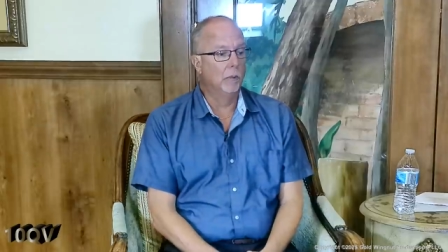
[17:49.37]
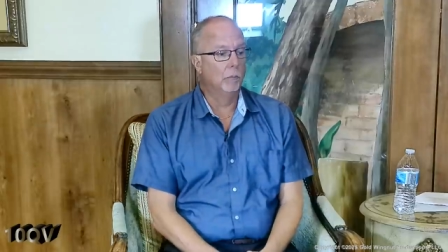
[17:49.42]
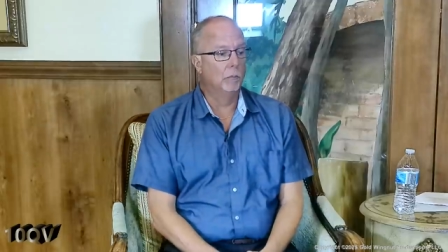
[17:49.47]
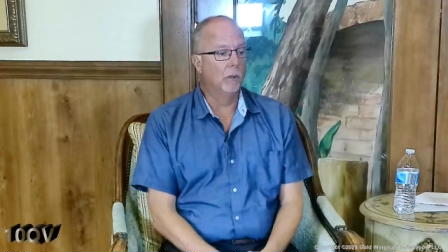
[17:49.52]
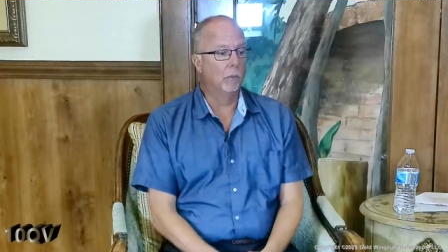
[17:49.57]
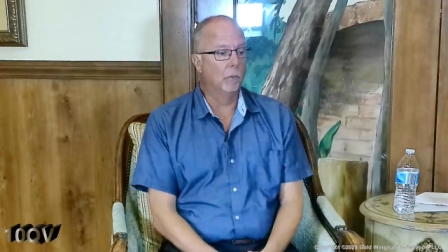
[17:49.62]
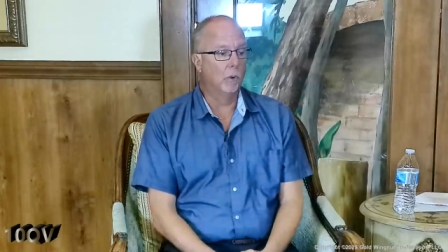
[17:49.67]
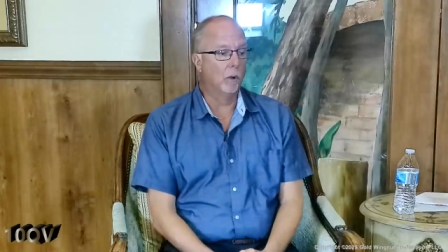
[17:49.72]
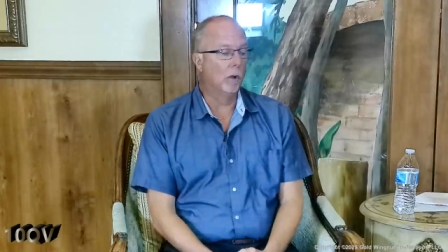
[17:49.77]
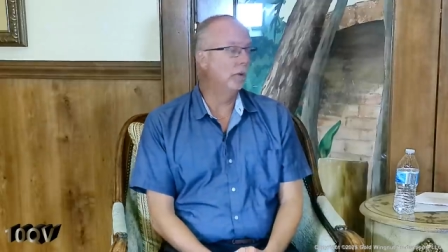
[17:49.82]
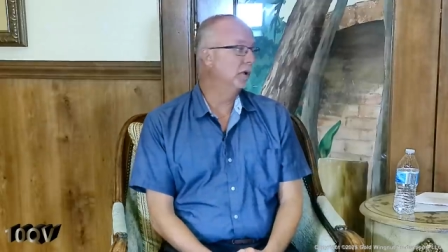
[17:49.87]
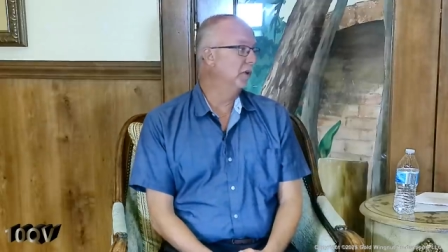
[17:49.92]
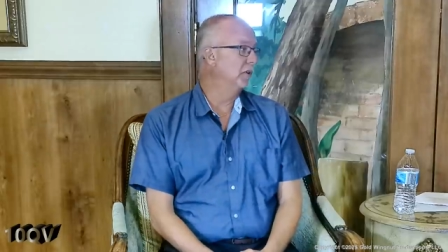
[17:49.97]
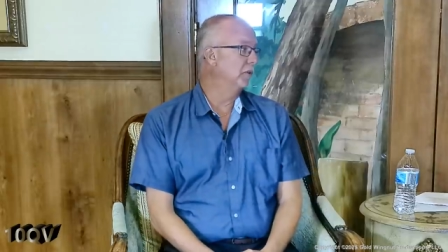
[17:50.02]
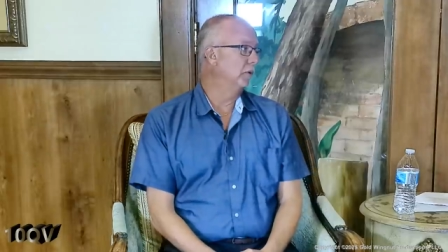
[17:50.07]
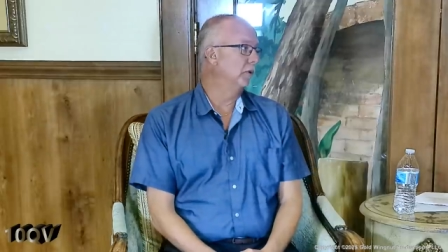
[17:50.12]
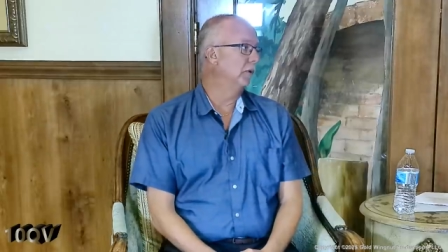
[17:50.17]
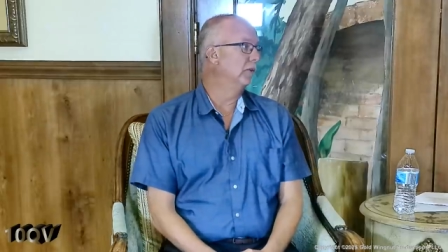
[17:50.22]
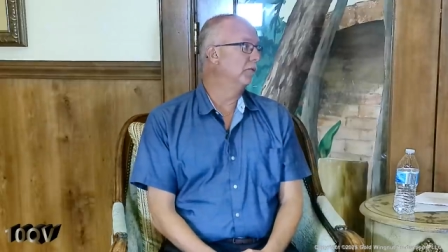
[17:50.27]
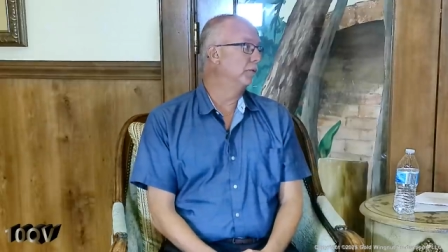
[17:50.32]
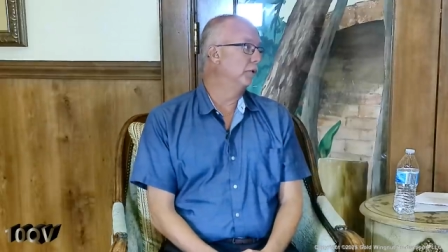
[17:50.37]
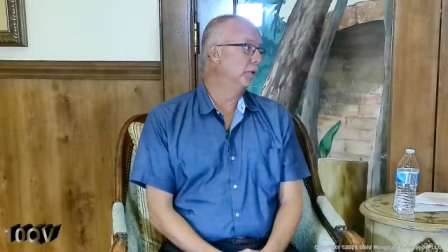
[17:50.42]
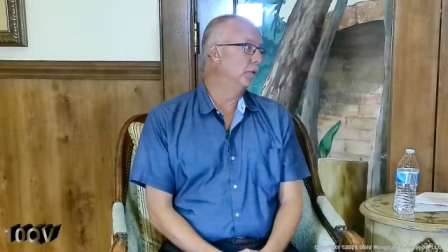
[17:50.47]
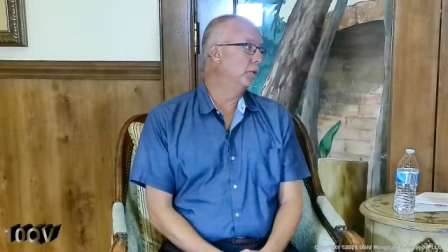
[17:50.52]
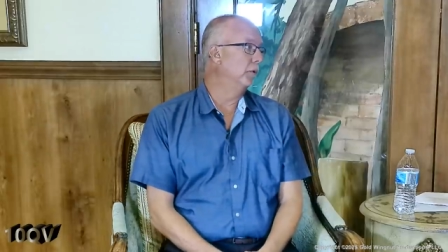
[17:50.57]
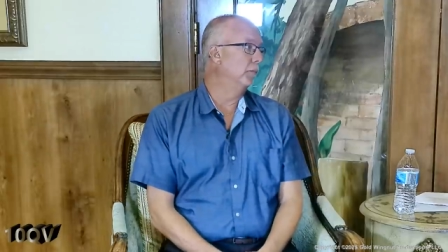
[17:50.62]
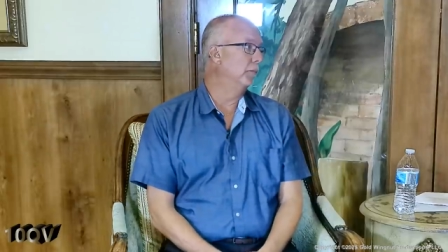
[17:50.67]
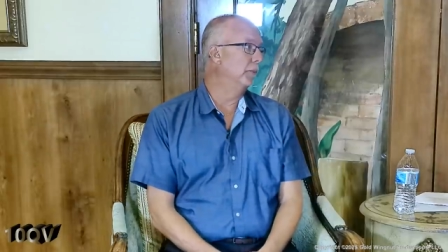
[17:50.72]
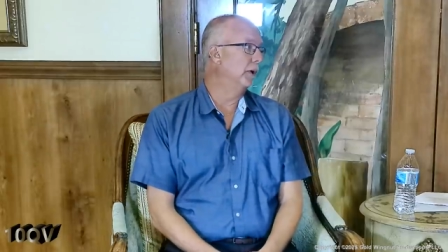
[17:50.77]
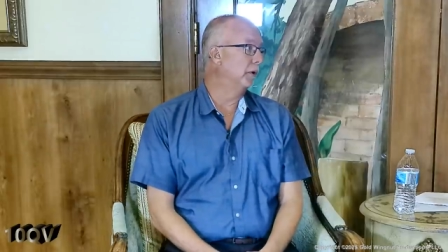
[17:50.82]
but we're always looking for
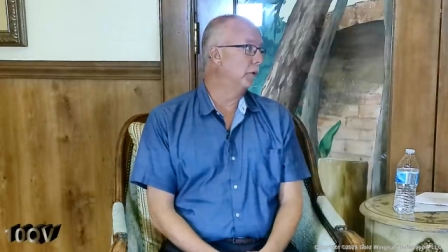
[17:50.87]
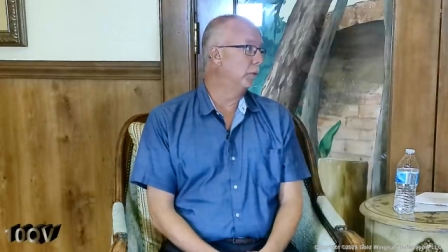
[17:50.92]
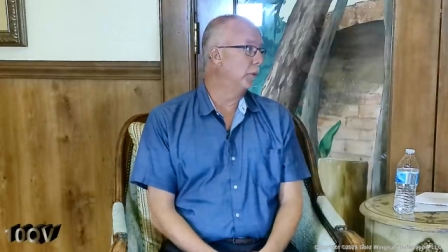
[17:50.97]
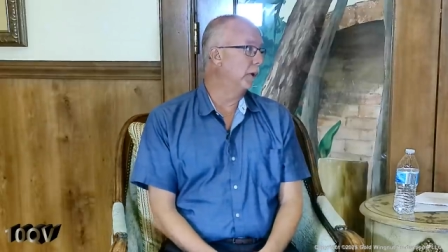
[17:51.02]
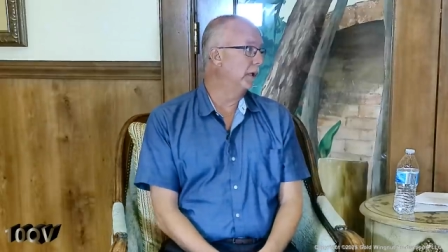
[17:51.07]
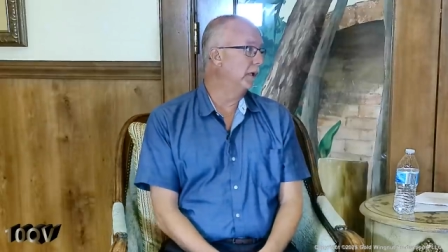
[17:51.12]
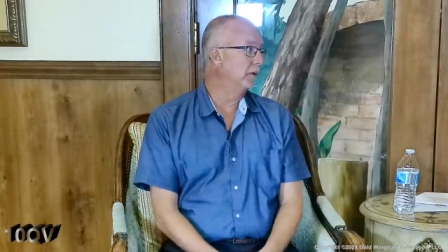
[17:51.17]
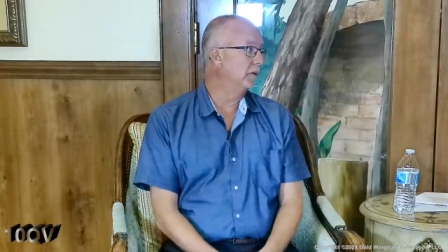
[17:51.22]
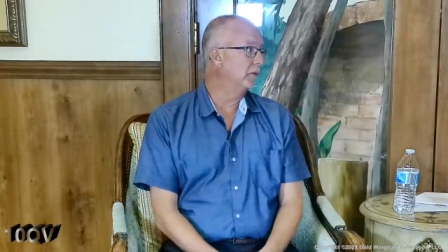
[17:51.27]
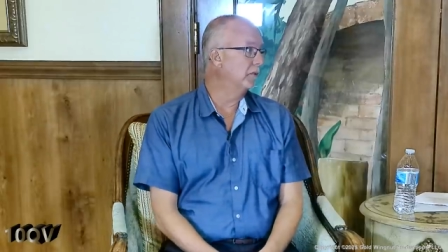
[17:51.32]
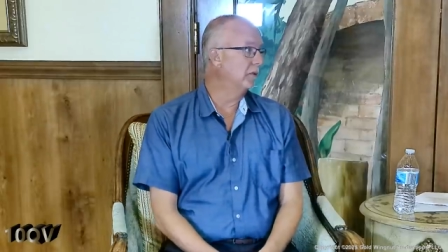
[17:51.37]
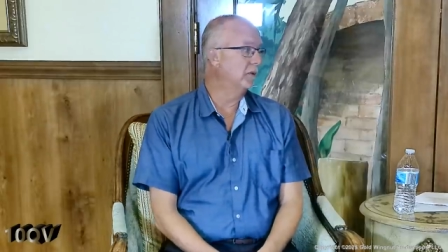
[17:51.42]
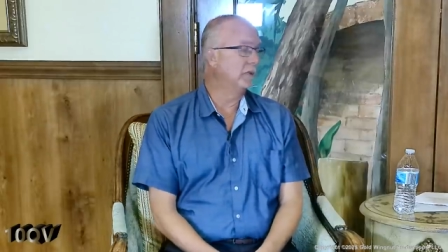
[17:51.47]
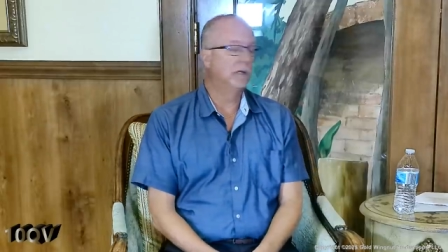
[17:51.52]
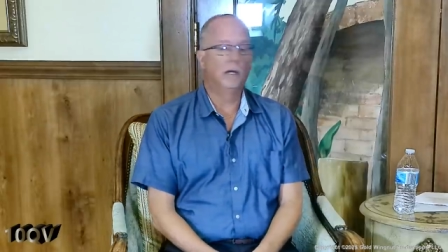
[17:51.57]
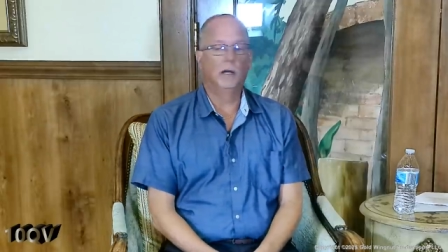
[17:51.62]
new and better ways